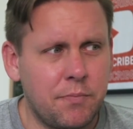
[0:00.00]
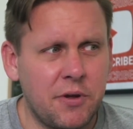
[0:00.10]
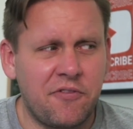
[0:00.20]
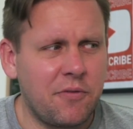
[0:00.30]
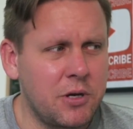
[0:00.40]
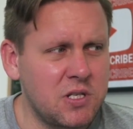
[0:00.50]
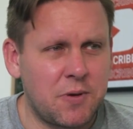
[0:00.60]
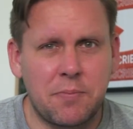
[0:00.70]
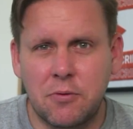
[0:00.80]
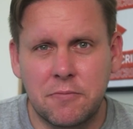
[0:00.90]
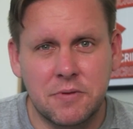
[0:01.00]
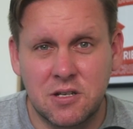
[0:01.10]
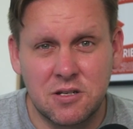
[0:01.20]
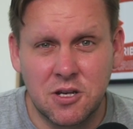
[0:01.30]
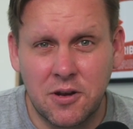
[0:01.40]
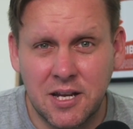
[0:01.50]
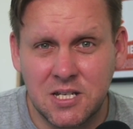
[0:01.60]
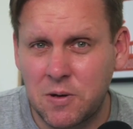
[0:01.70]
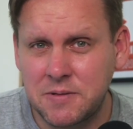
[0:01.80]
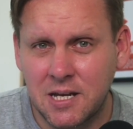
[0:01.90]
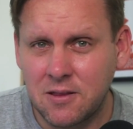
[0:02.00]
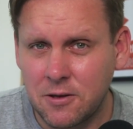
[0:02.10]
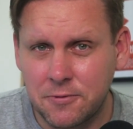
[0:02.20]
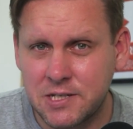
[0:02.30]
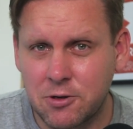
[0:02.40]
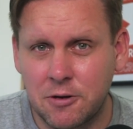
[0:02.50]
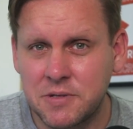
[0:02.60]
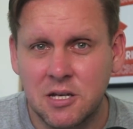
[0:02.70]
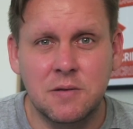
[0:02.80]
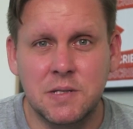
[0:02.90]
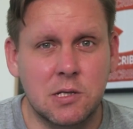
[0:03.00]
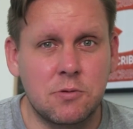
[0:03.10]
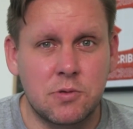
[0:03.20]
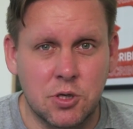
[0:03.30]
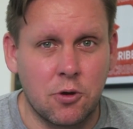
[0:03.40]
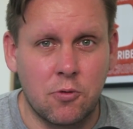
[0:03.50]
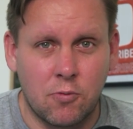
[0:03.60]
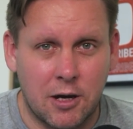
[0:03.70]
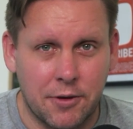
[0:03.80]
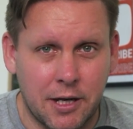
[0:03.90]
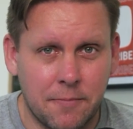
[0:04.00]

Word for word: But for most people, you don't need to update the Lua script, so don't worry.